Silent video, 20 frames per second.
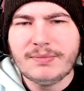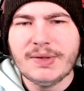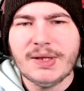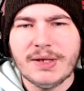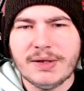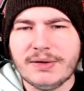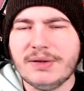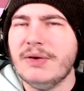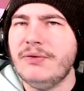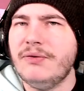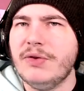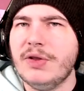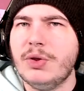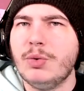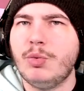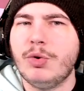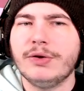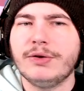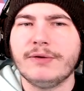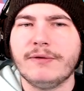it's definitely the
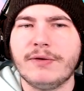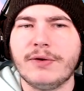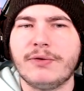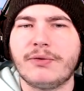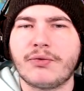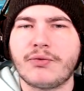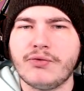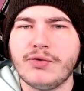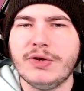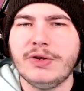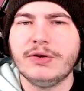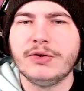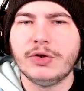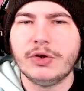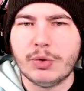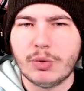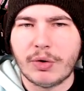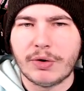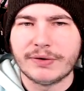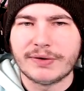worst of the 3
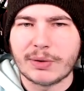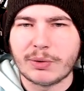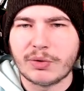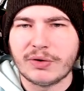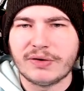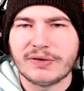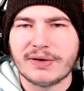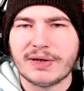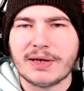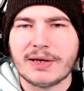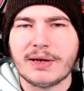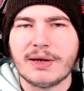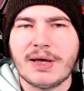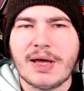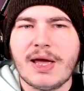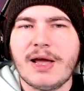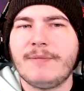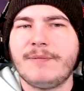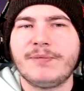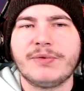new ones, I want to say.
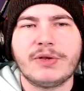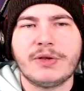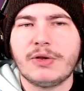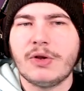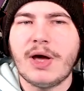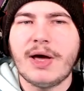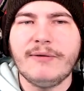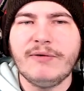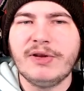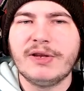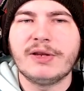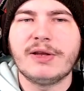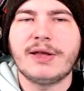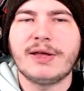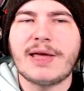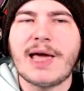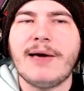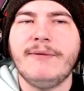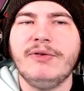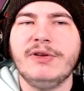Not
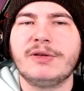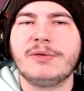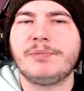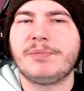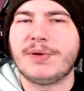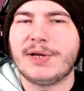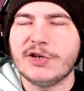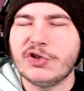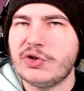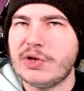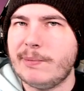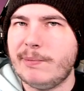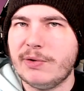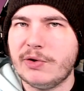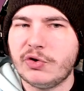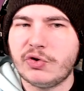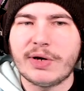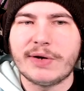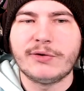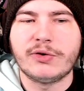having splash
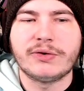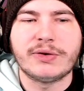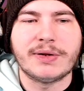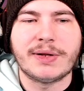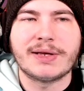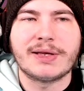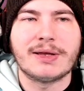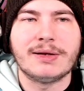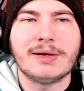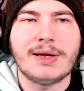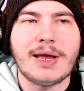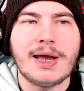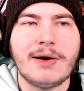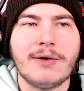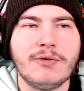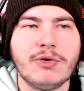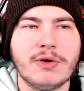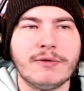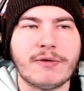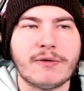damage and just like an
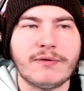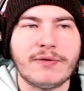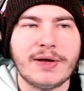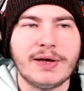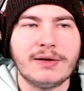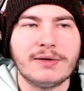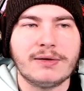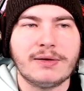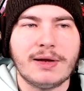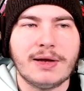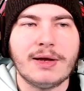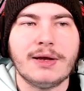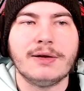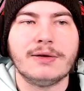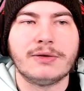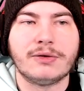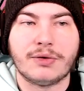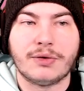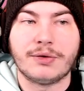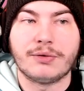area of effects
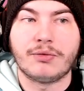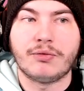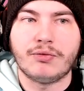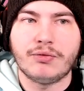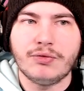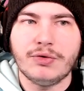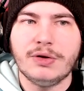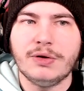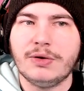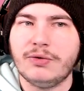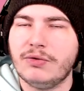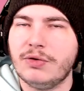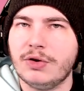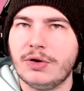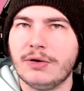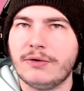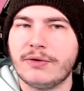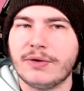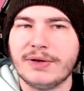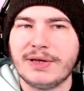is really
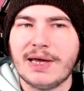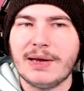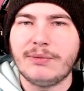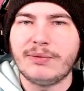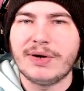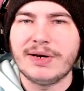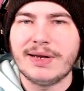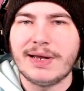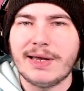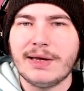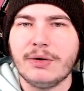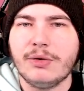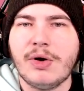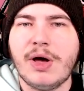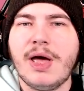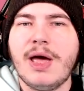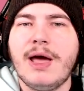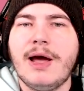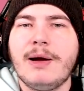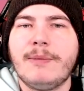good for the game right now.
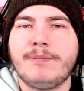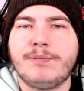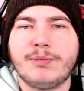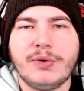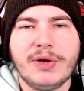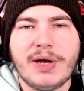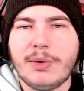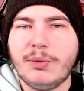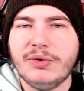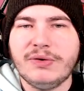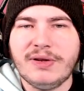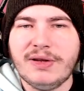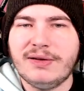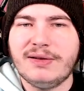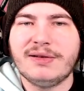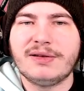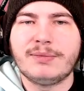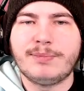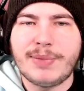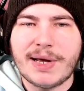But I won't say this
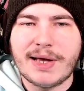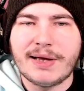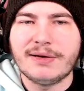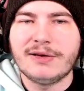is bad.